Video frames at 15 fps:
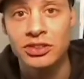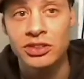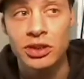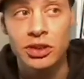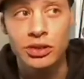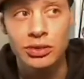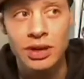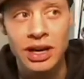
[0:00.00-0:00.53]

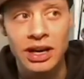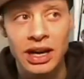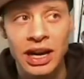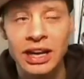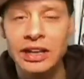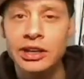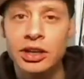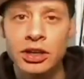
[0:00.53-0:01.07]
So
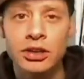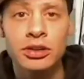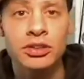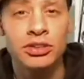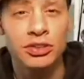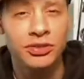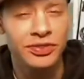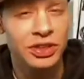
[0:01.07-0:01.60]
I
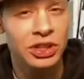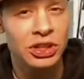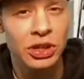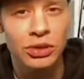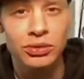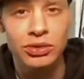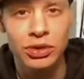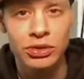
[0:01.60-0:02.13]
encourage you, if you
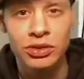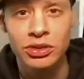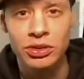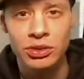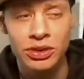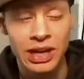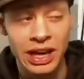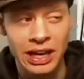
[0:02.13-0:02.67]
don't know the
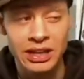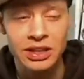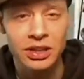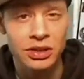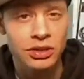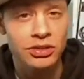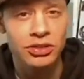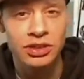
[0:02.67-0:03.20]
Lord, I
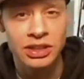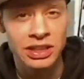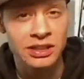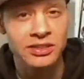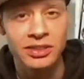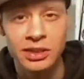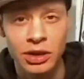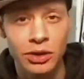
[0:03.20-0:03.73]
encourage you to
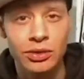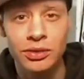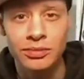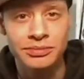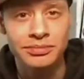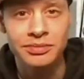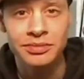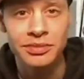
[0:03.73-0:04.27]
get to know Him.